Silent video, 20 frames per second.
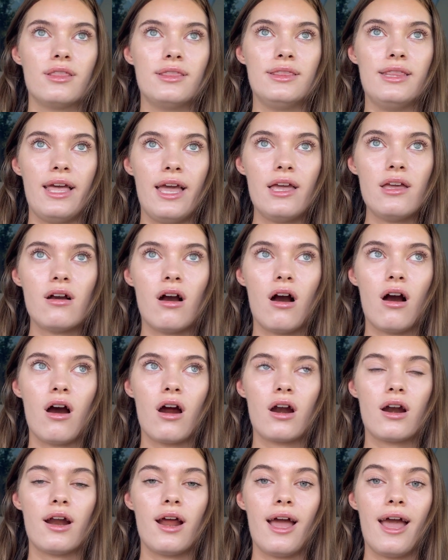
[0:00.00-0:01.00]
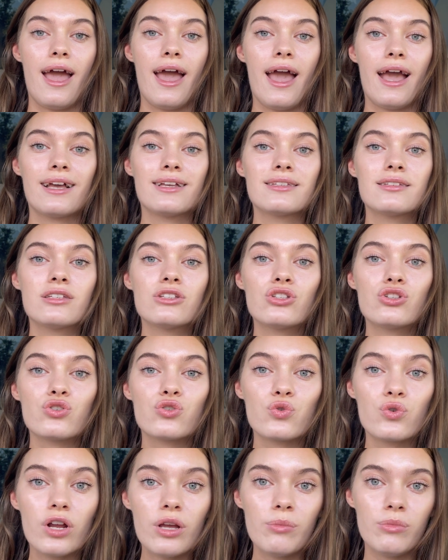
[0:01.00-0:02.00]
they are
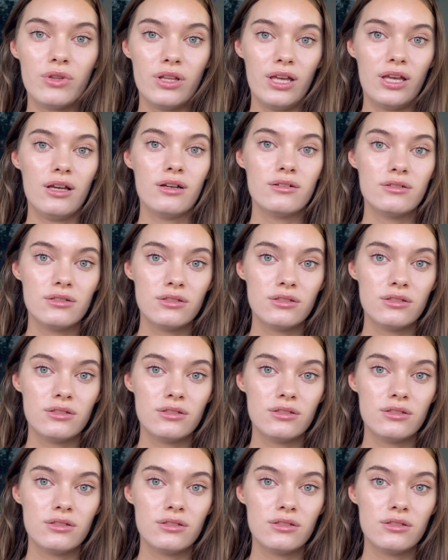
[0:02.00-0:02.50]
extremely